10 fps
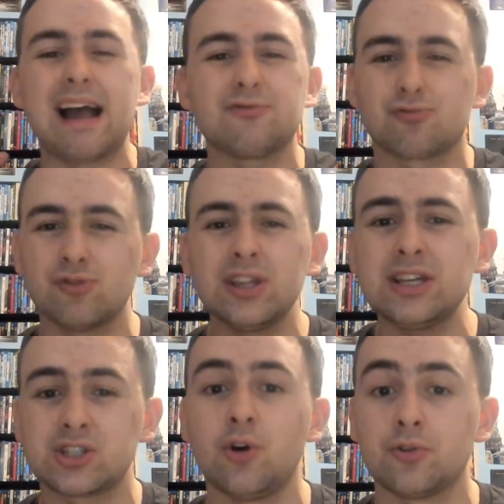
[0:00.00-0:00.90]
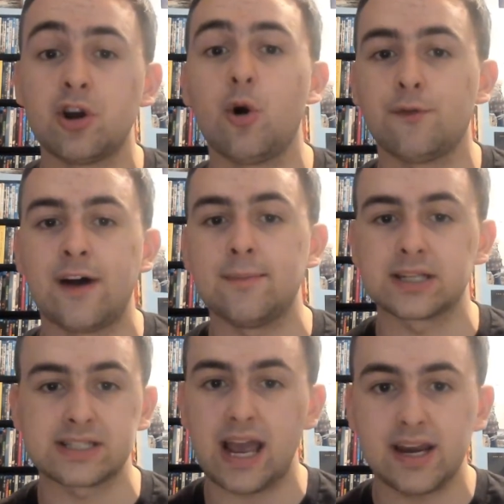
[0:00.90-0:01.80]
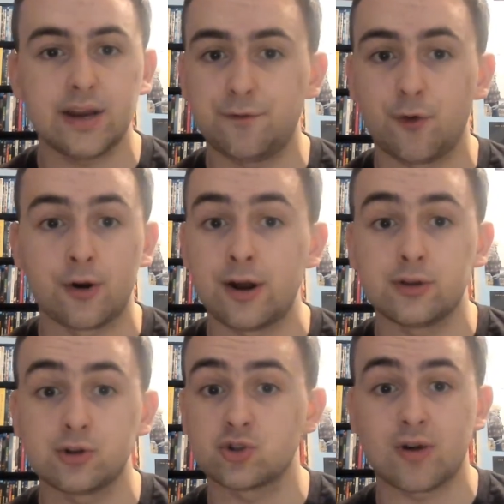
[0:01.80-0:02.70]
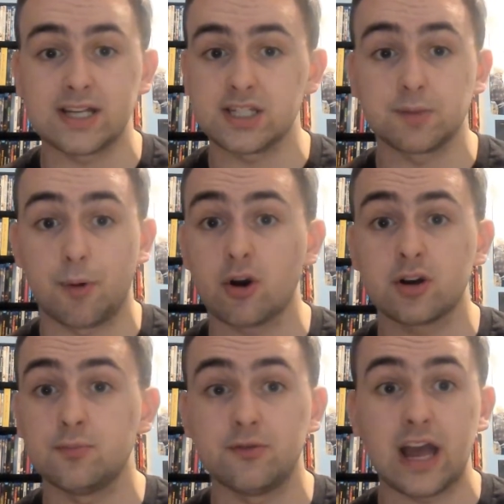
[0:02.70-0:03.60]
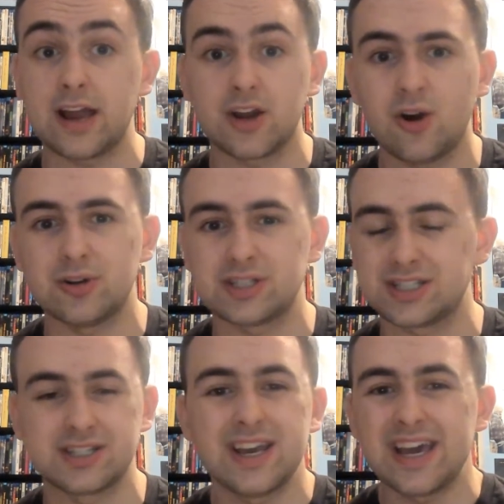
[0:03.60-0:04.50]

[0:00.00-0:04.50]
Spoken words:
I really don't know if I'm excited for another Jurassic Park movie. I know it's